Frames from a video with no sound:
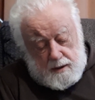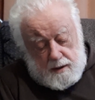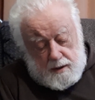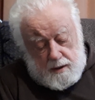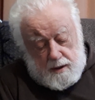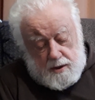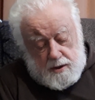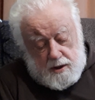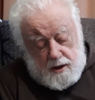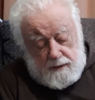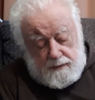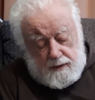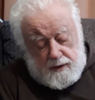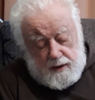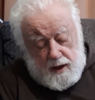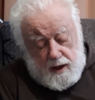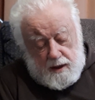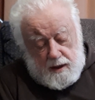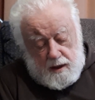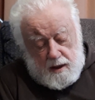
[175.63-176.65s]
To discover
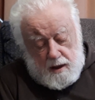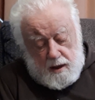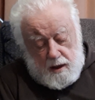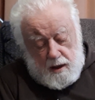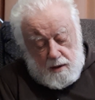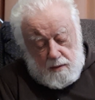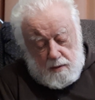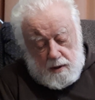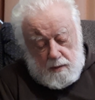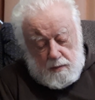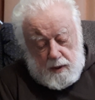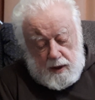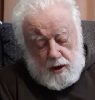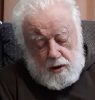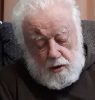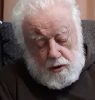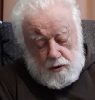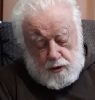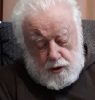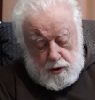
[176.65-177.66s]
then what we
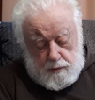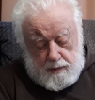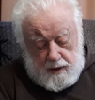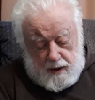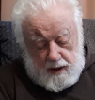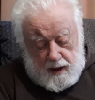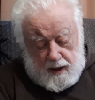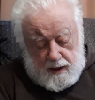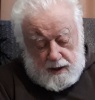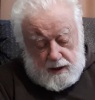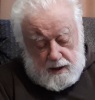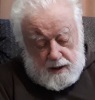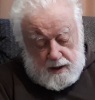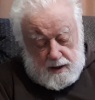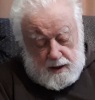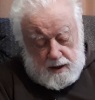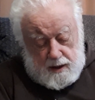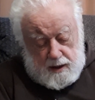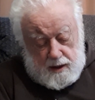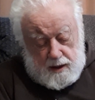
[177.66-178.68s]
ought to be like,
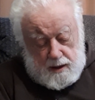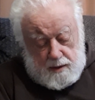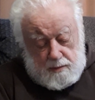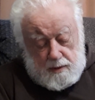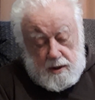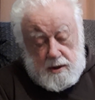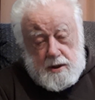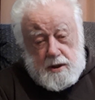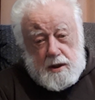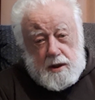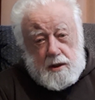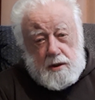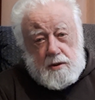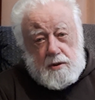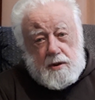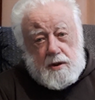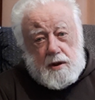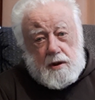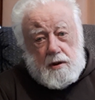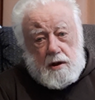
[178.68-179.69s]
we turn
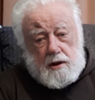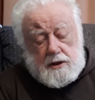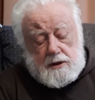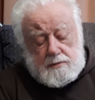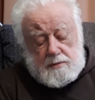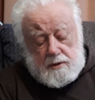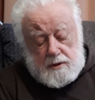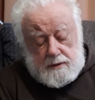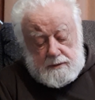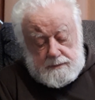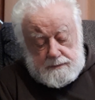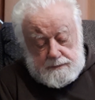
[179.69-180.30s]
to the gospel.